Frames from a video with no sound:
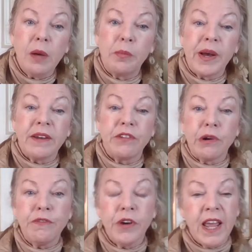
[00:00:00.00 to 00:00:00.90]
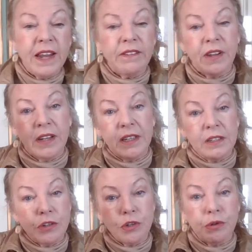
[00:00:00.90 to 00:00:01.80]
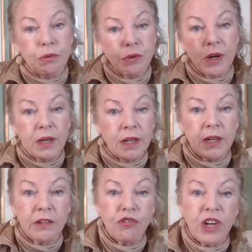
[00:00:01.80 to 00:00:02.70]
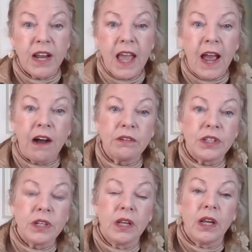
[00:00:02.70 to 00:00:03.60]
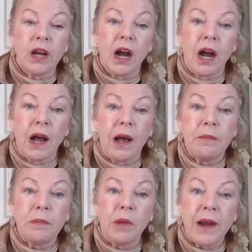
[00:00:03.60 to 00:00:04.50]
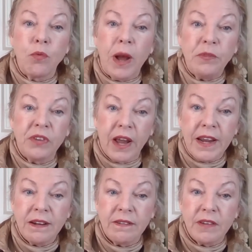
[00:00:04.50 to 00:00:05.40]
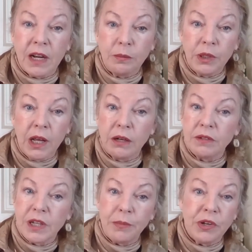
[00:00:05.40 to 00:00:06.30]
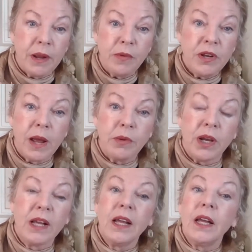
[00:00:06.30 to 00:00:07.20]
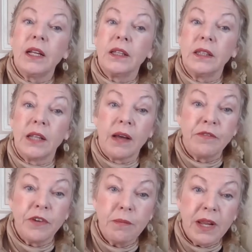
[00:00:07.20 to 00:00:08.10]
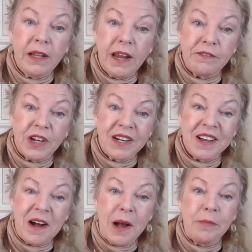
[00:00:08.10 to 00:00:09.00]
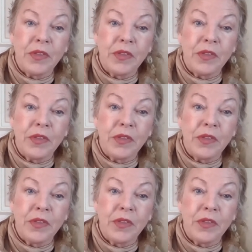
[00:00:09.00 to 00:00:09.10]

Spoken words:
But don't forget to check out my website down below, www.loveyourmidlife.com.